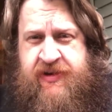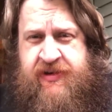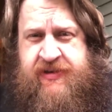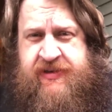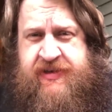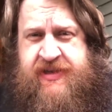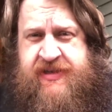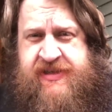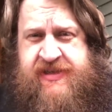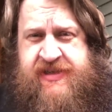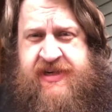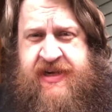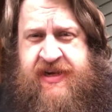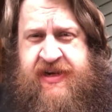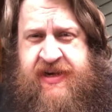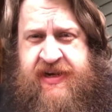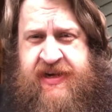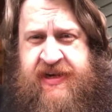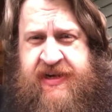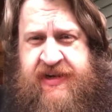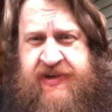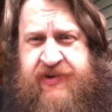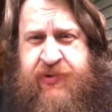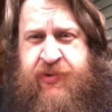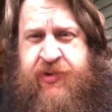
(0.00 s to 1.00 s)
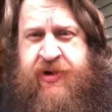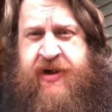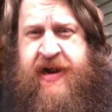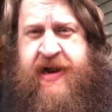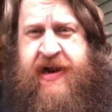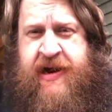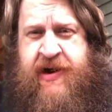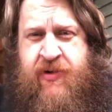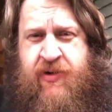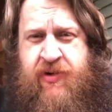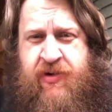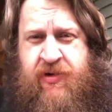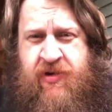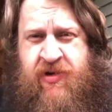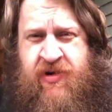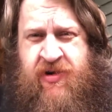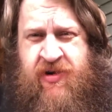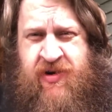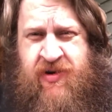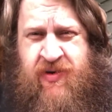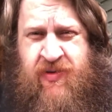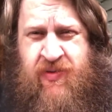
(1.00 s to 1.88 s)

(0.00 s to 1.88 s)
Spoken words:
descending into an hour-long